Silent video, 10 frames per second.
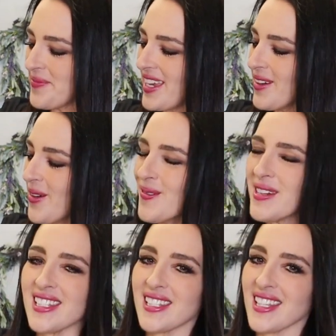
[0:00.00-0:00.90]
It
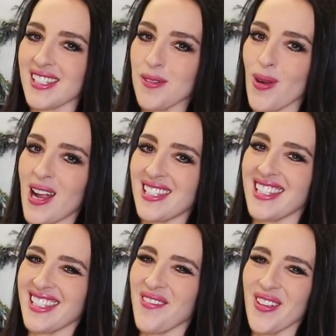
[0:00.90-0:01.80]
always
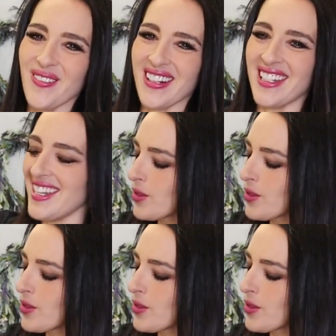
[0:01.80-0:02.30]
surprises everyone.